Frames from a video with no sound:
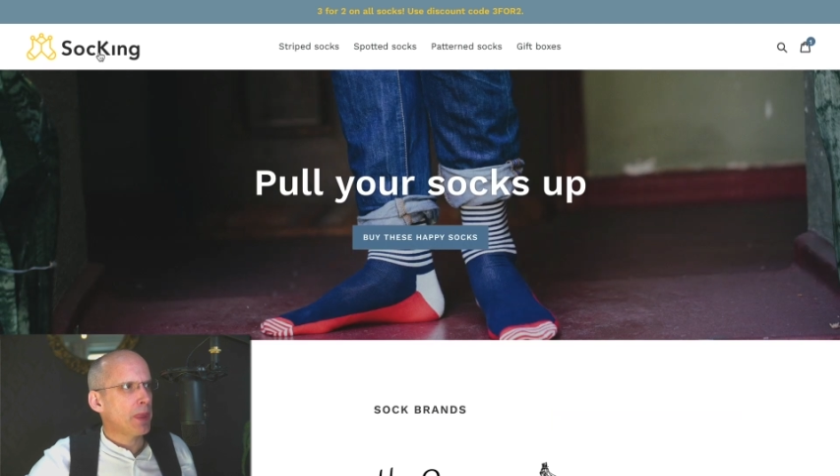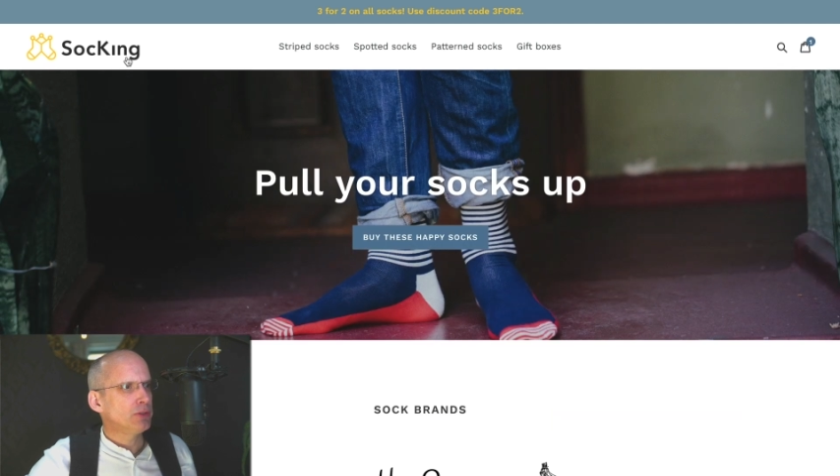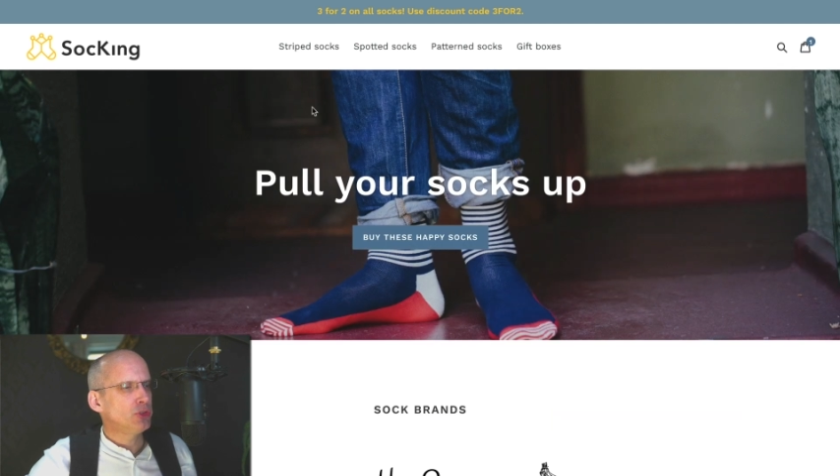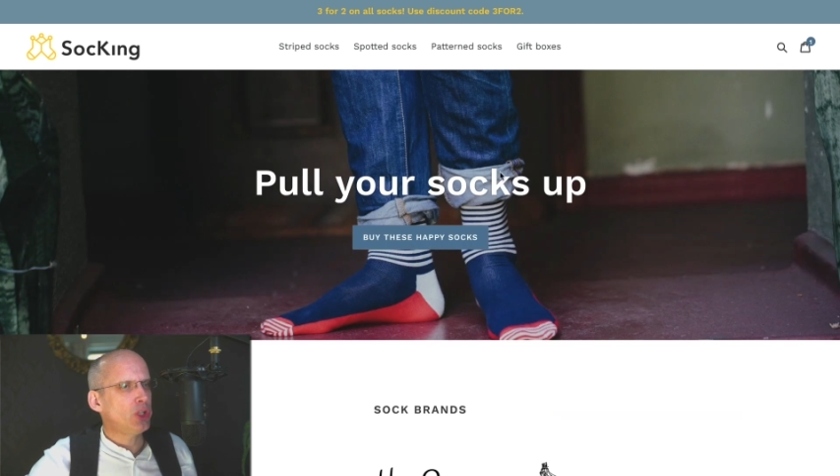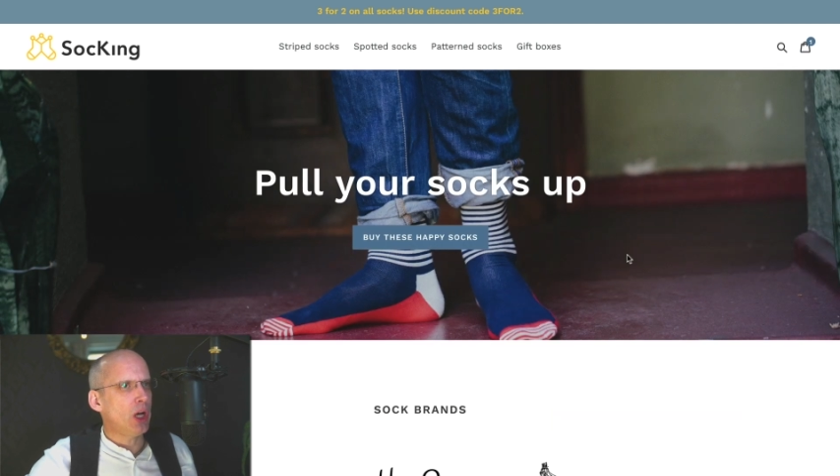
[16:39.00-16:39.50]

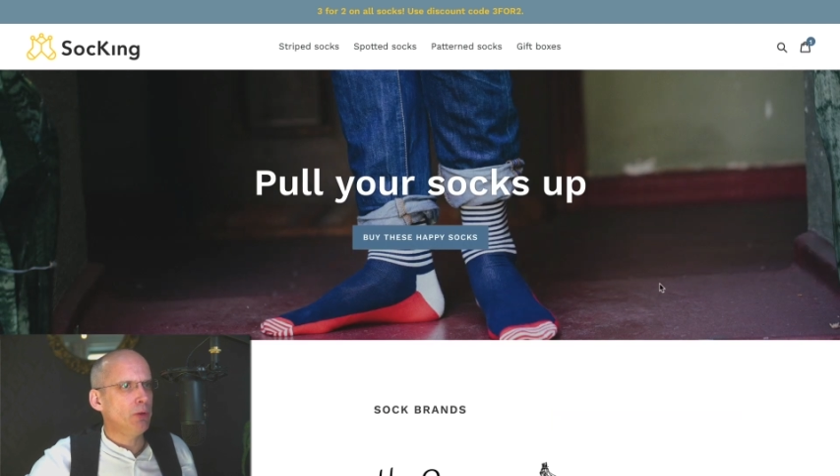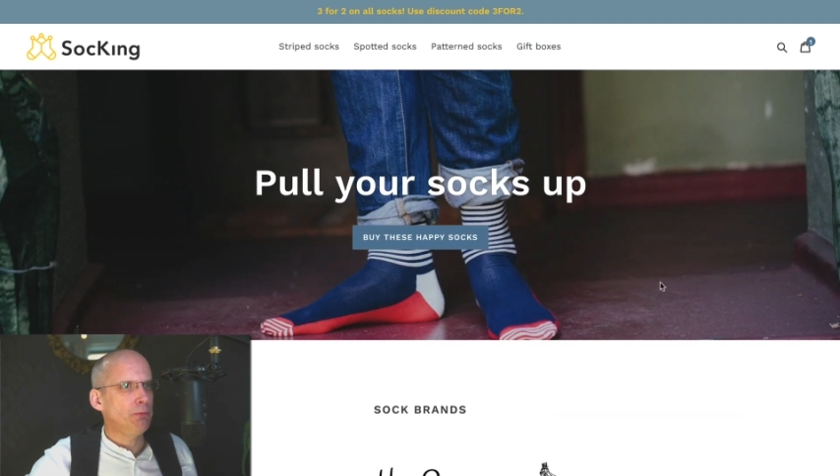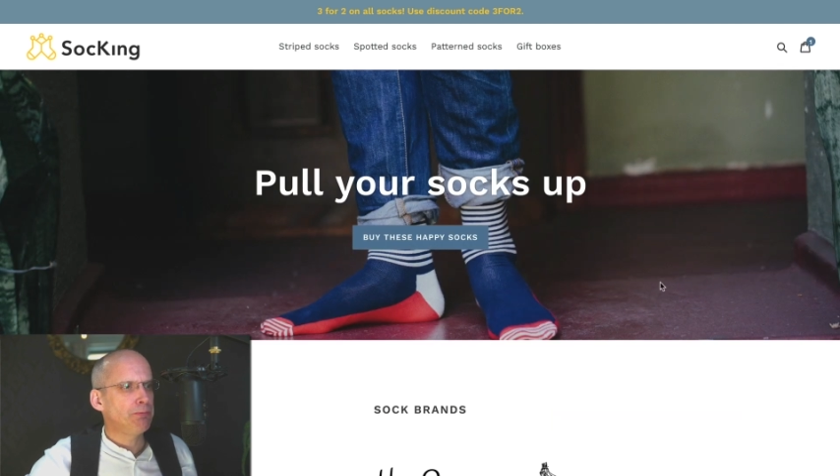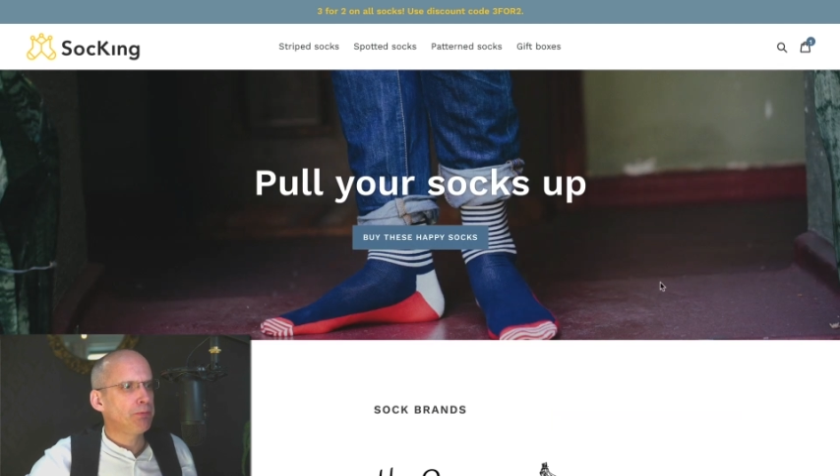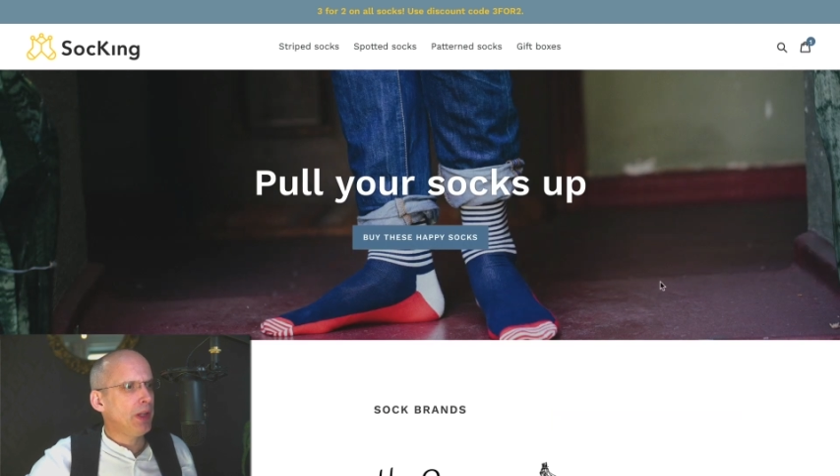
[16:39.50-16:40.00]
So
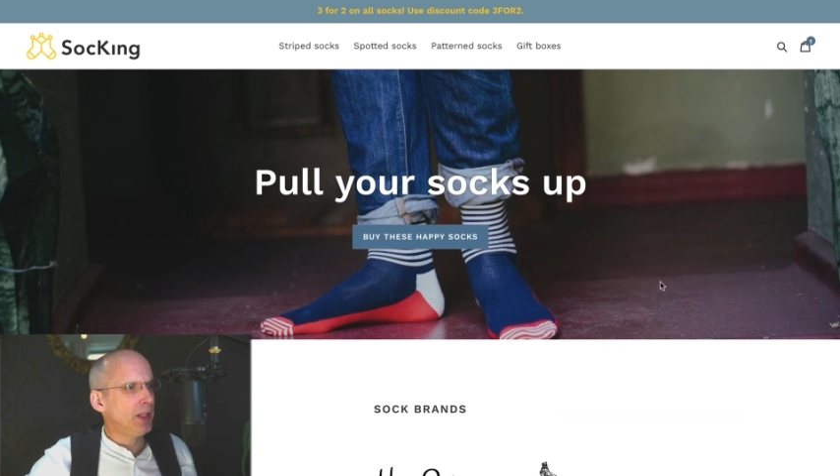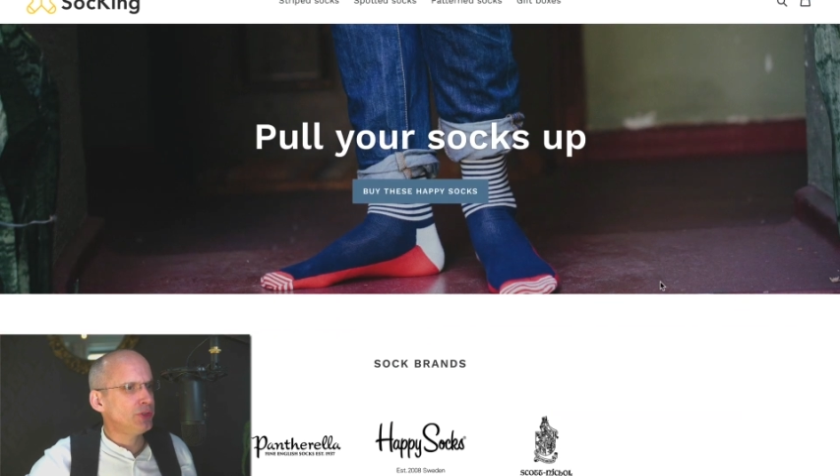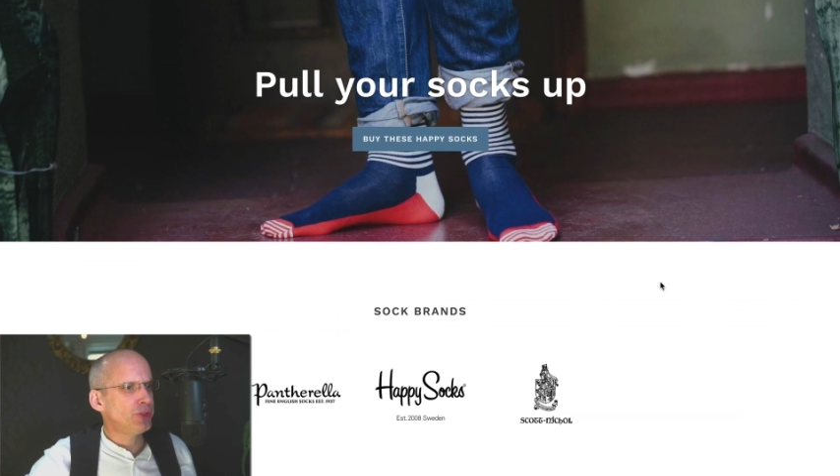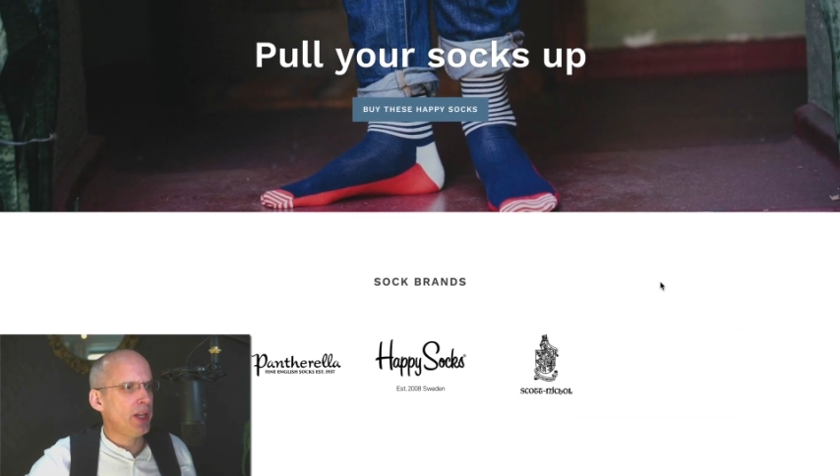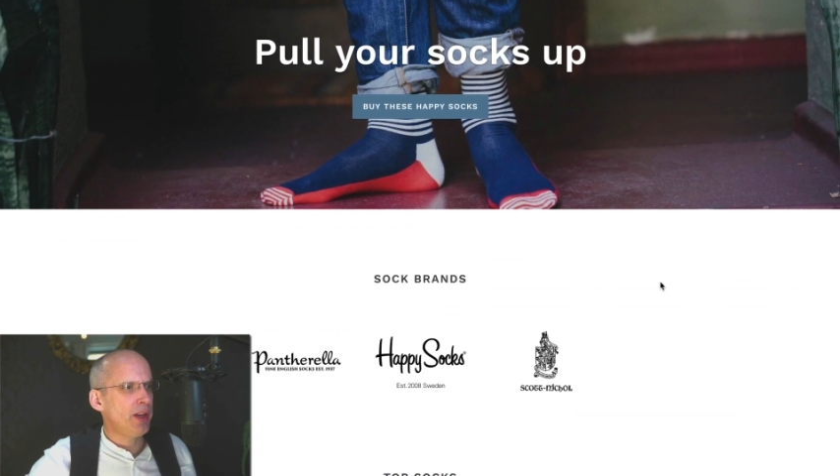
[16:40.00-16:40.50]
let's
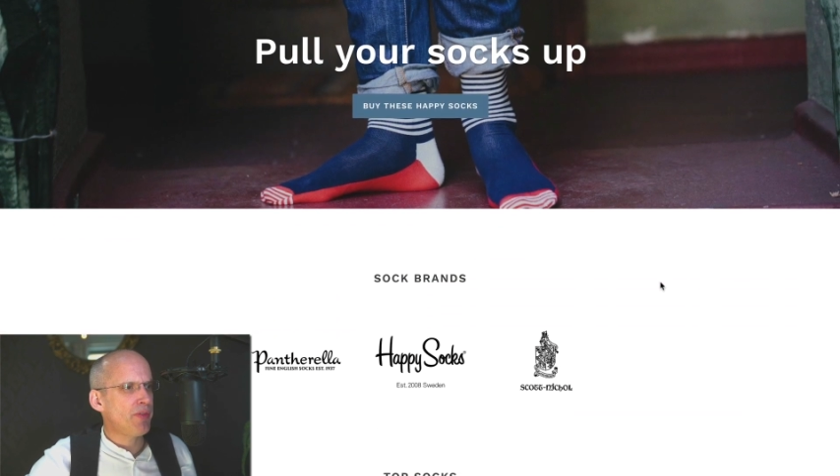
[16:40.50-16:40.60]
see